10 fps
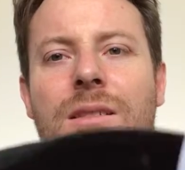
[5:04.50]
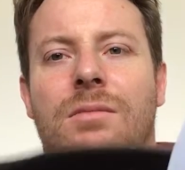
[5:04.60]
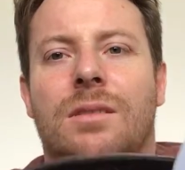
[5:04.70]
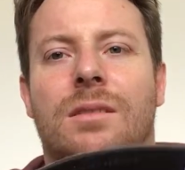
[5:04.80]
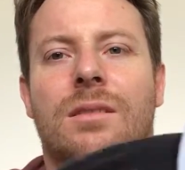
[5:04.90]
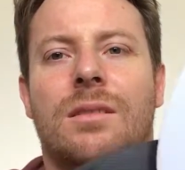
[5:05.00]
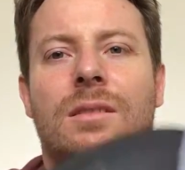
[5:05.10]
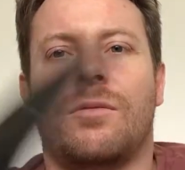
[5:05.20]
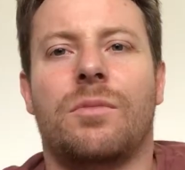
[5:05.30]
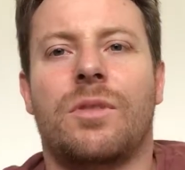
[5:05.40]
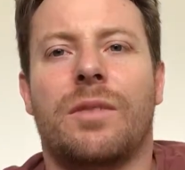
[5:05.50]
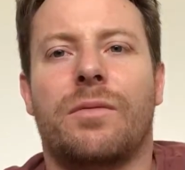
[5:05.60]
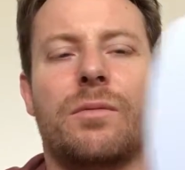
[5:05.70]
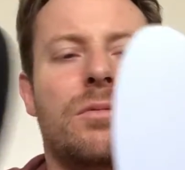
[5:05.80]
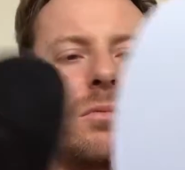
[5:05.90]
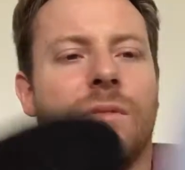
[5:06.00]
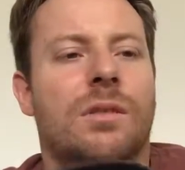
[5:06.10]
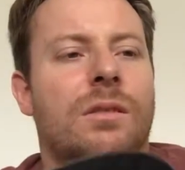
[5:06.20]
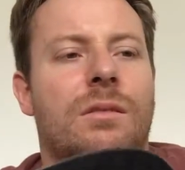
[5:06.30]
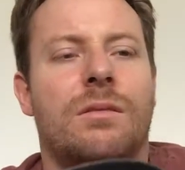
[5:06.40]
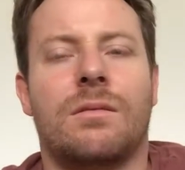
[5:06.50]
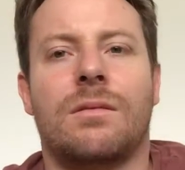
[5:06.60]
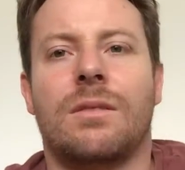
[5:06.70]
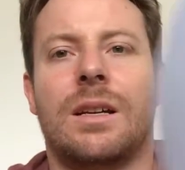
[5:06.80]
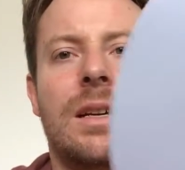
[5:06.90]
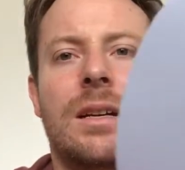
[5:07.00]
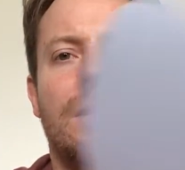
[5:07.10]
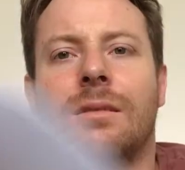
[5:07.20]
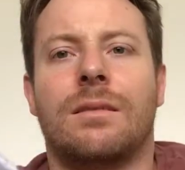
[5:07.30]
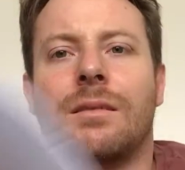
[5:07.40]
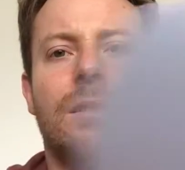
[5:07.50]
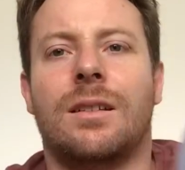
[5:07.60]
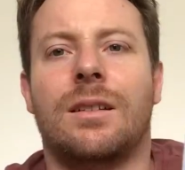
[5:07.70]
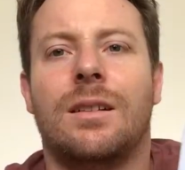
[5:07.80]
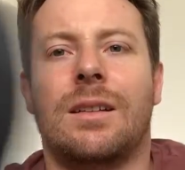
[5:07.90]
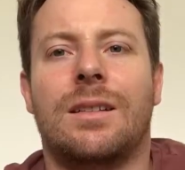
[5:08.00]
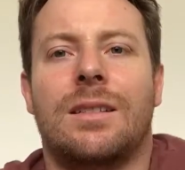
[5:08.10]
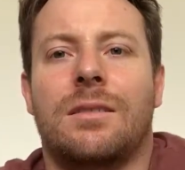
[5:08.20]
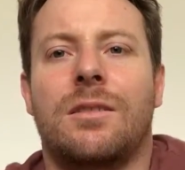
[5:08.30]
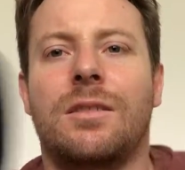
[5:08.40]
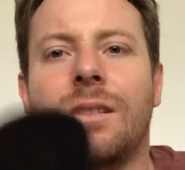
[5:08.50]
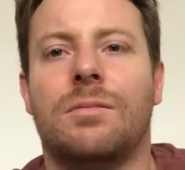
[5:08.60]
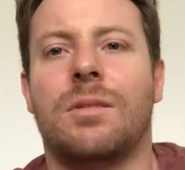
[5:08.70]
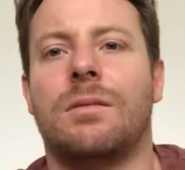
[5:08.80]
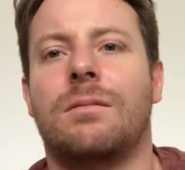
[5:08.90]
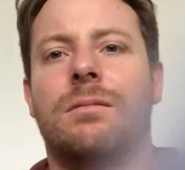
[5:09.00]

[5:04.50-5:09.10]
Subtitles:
this one's a lot more comfortable. So I didn't use this one,